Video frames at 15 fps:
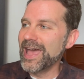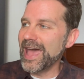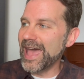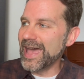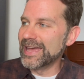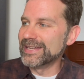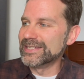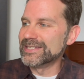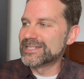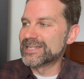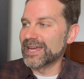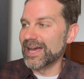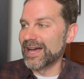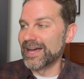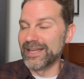And
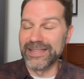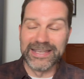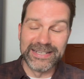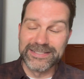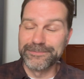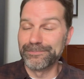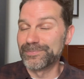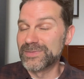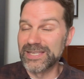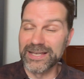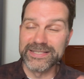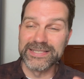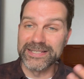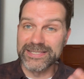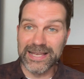uh, it
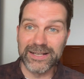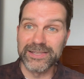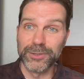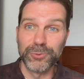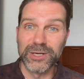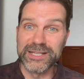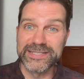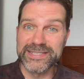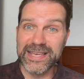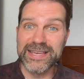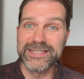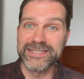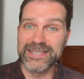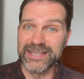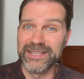does exactly what it
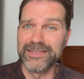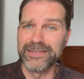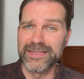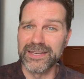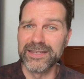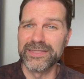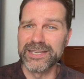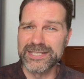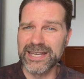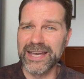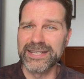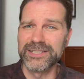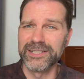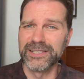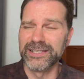says in the, the
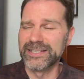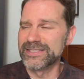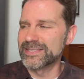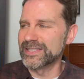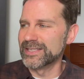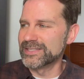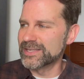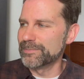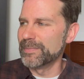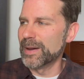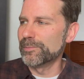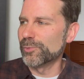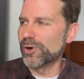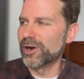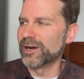title. It's, it's a
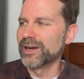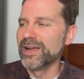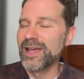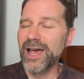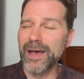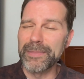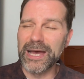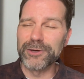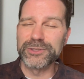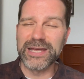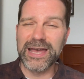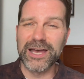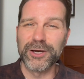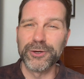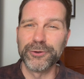memoir about
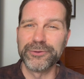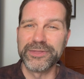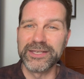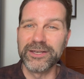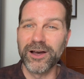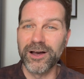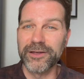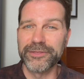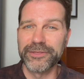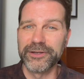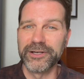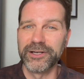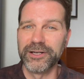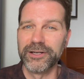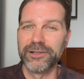how the
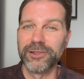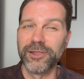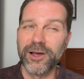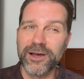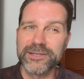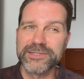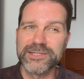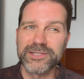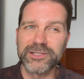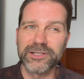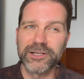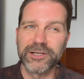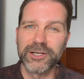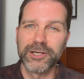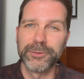author lost
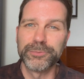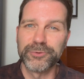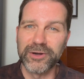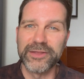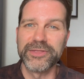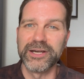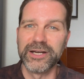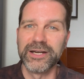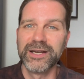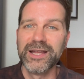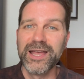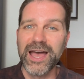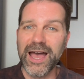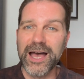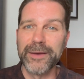her brother
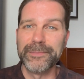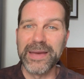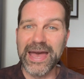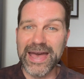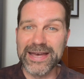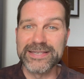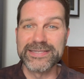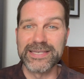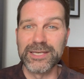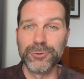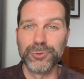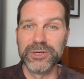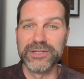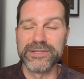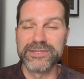um, as he
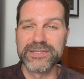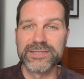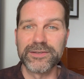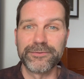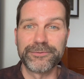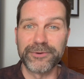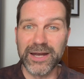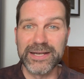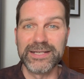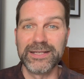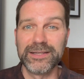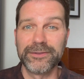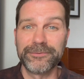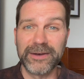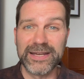was
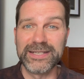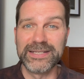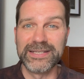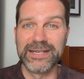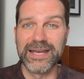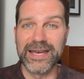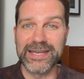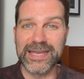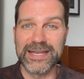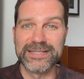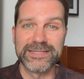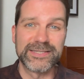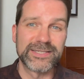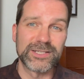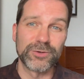fighting
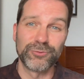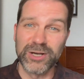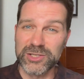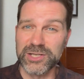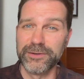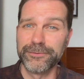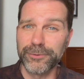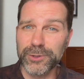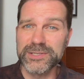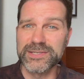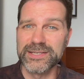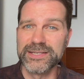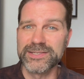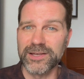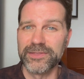against Russian
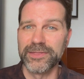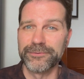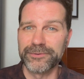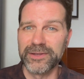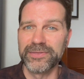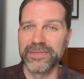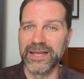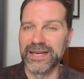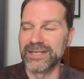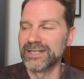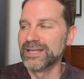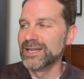forces on the front line